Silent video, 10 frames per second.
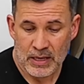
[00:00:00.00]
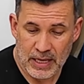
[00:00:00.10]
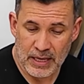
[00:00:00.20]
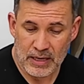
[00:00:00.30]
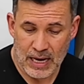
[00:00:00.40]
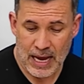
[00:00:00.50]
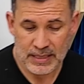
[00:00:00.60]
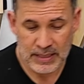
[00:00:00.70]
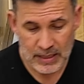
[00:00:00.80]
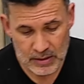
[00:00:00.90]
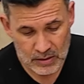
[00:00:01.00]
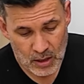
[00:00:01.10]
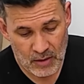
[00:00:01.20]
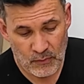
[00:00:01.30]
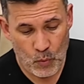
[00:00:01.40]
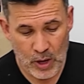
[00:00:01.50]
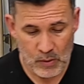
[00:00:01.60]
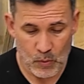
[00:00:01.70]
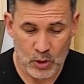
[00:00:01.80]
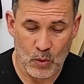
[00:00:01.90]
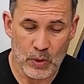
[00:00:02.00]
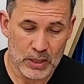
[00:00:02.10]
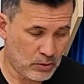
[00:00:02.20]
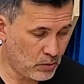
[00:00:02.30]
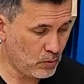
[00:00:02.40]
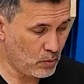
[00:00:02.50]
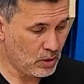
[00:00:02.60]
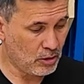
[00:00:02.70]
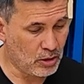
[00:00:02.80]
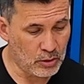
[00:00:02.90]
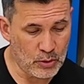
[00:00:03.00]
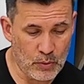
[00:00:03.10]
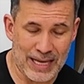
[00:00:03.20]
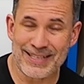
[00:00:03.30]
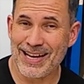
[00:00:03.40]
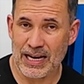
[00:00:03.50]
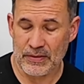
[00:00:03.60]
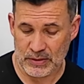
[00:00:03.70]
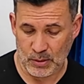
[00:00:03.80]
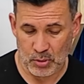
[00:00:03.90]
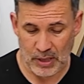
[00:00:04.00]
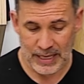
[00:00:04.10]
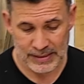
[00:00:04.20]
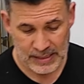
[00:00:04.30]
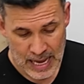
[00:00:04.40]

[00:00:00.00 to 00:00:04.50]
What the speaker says: get an idea of where we're going to glue and tack this in place.